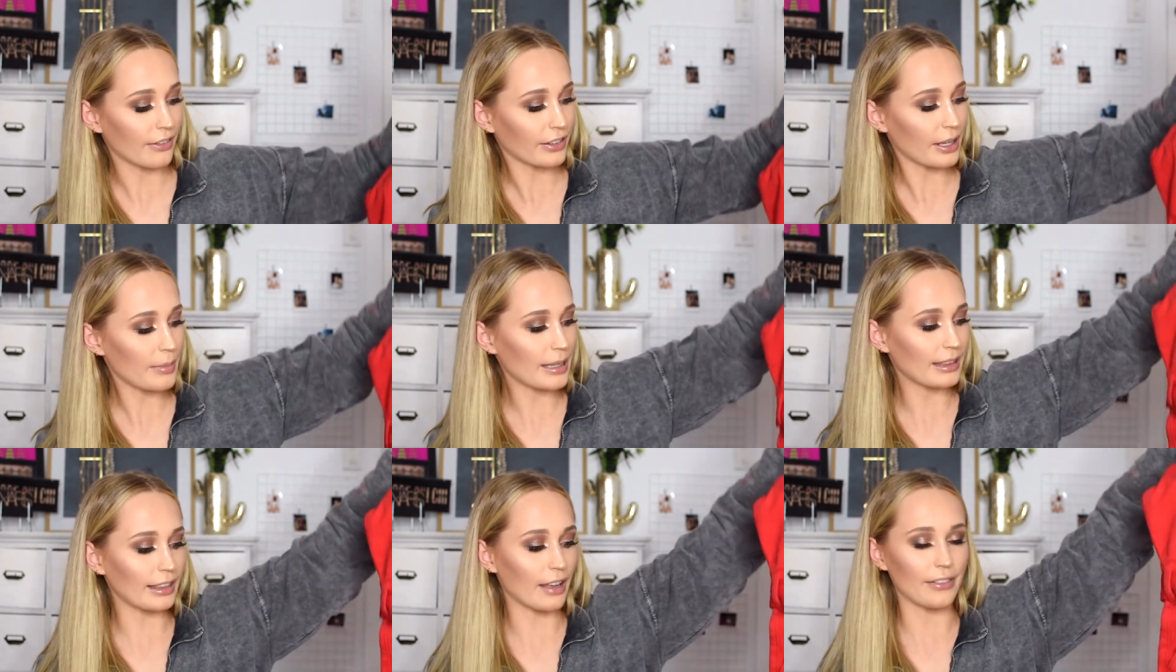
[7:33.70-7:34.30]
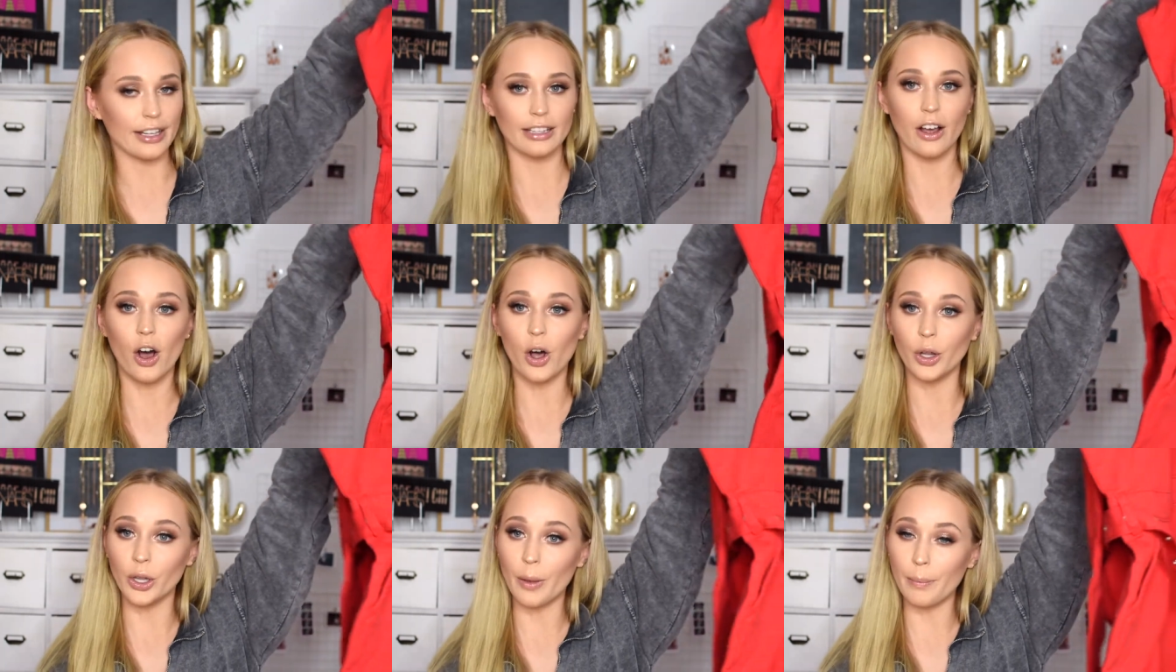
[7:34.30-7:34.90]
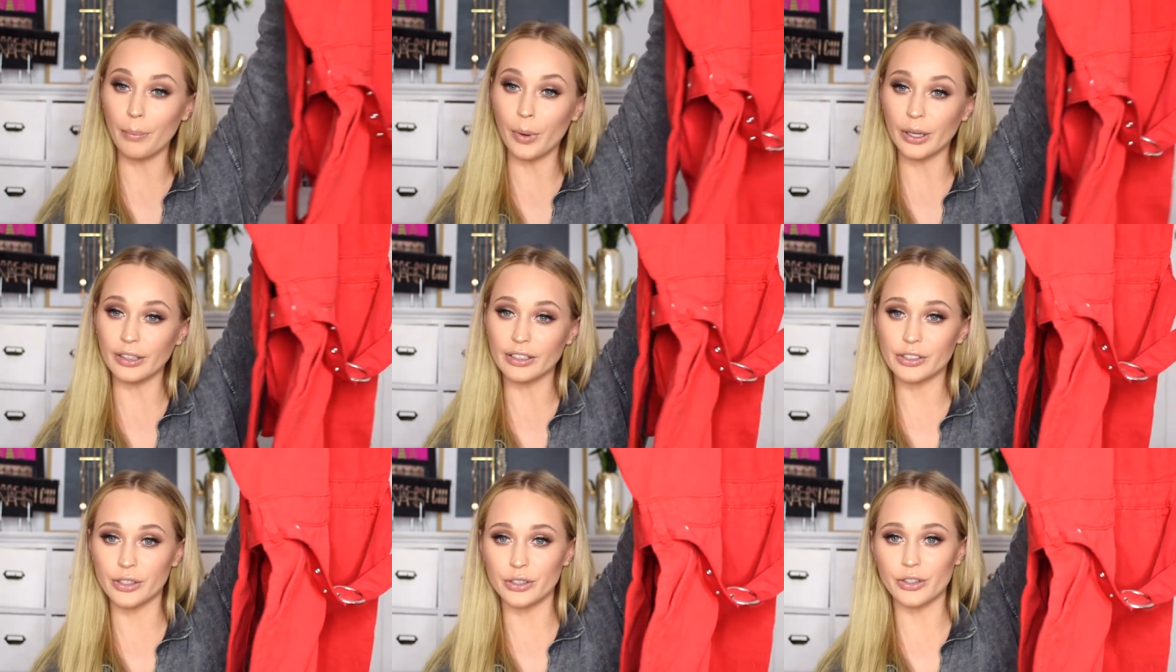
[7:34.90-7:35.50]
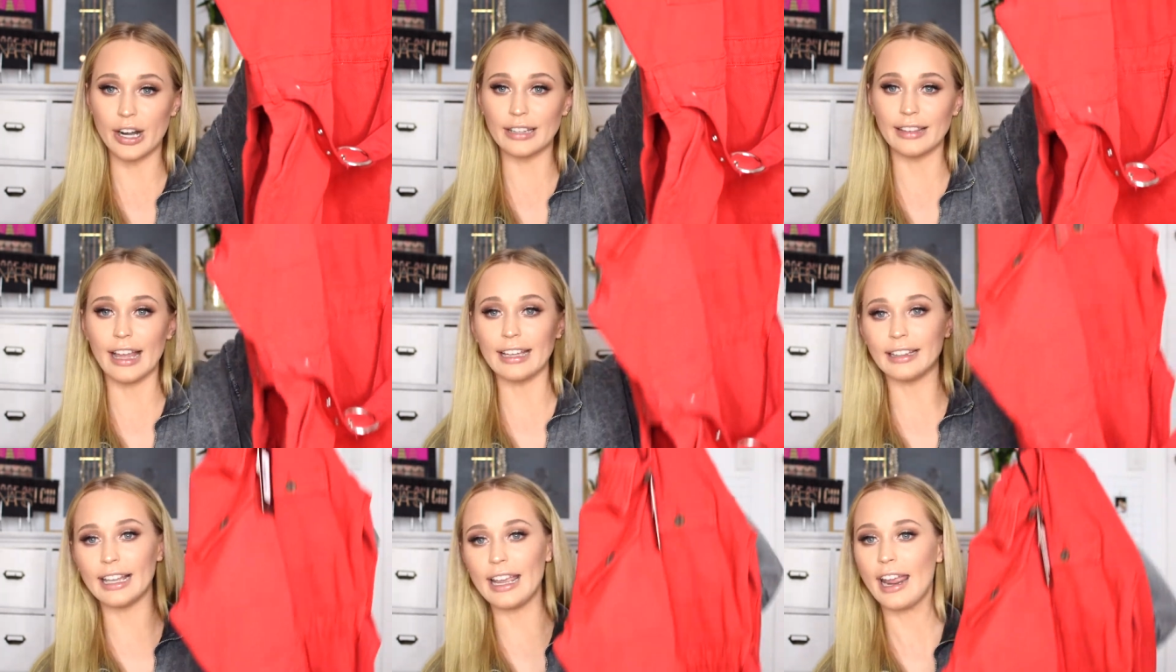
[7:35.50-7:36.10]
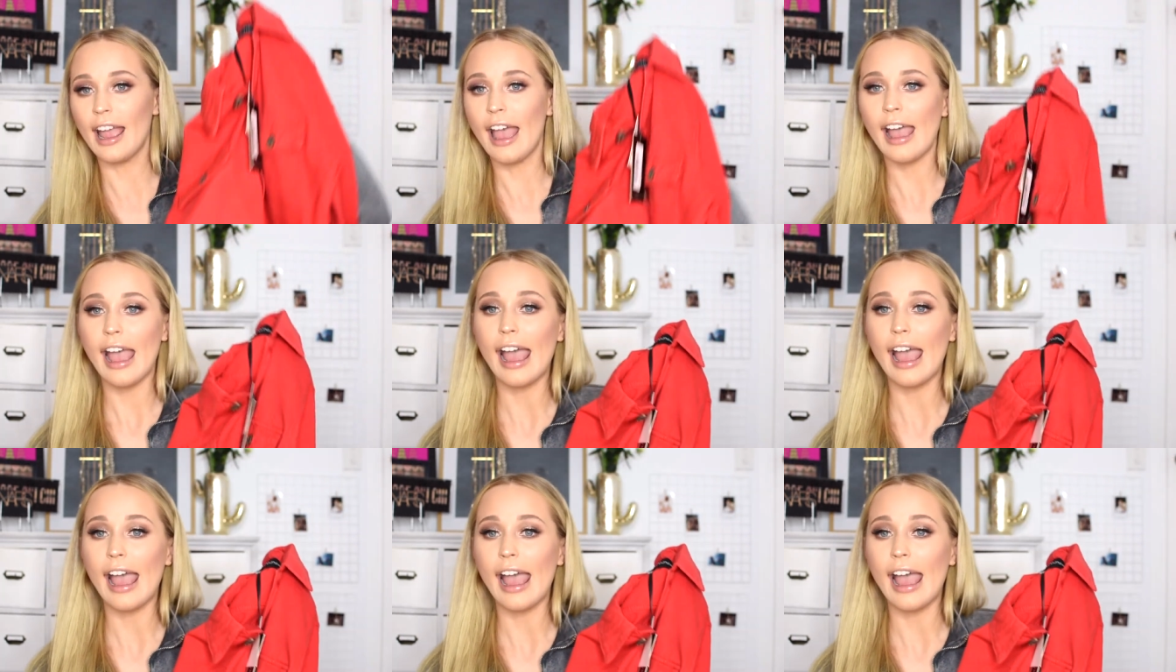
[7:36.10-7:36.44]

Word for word: definitely been loving the whole boiler suit trend lately,